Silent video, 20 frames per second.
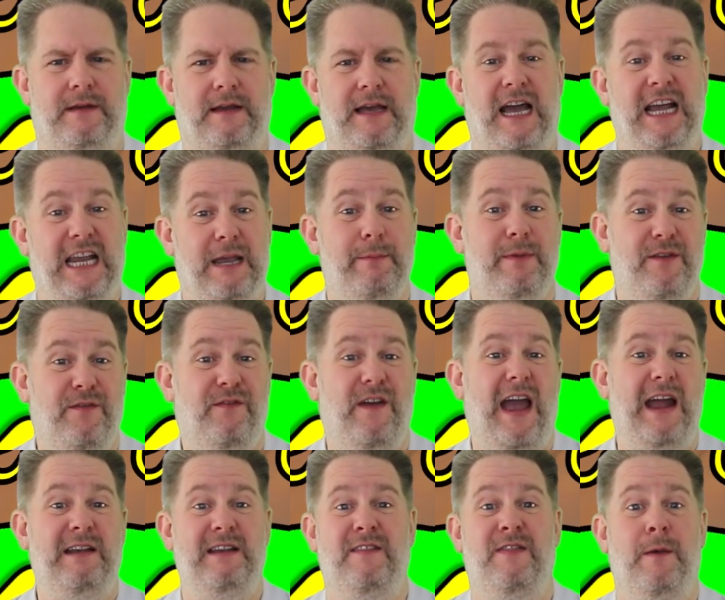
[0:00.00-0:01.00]
and can be
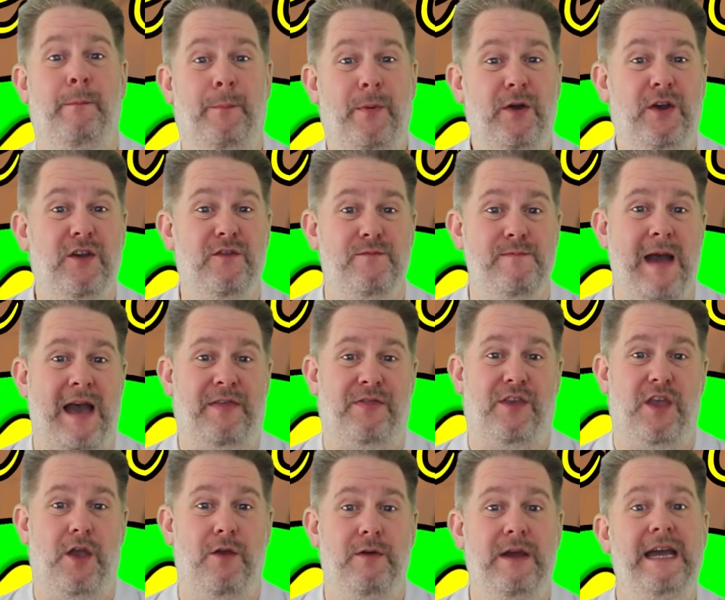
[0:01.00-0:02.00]
found in the book of
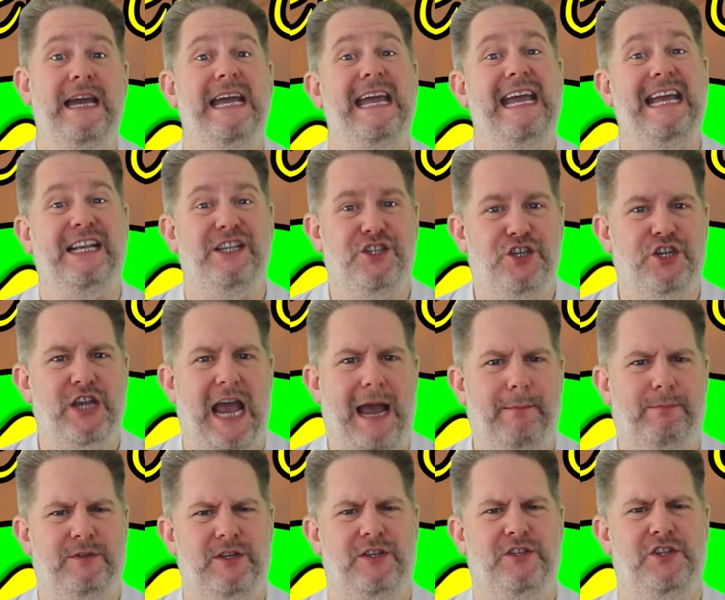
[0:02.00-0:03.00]
Matthew in
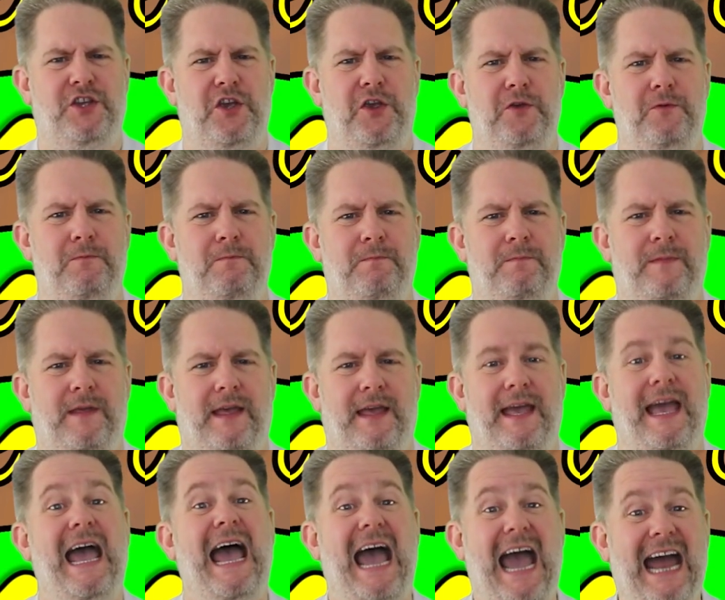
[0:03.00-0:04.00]
chapter 2.
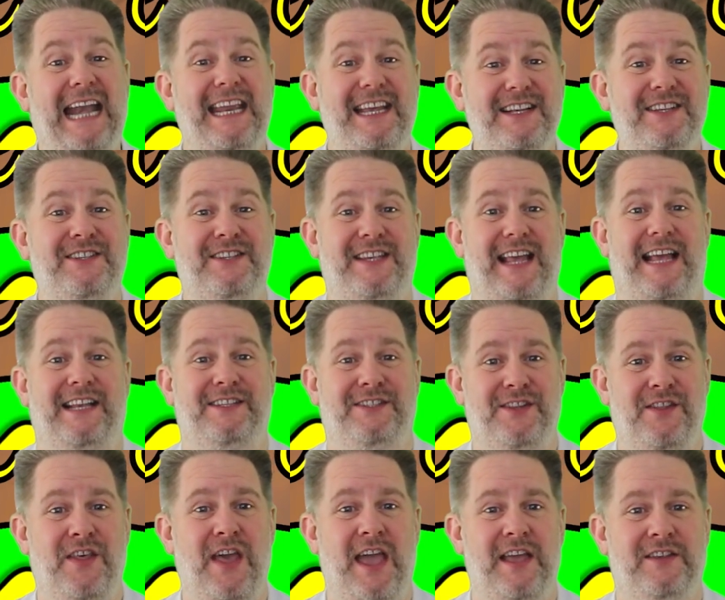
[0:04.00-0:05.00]
And it says
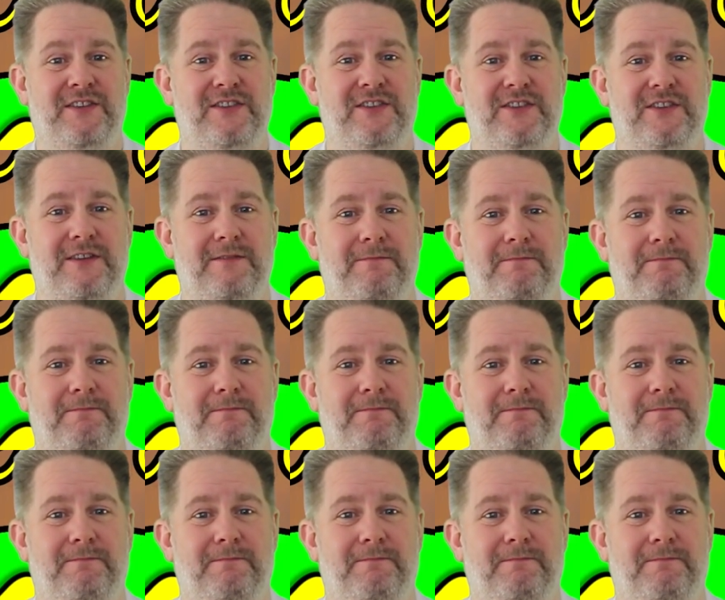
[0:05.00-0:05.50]
this.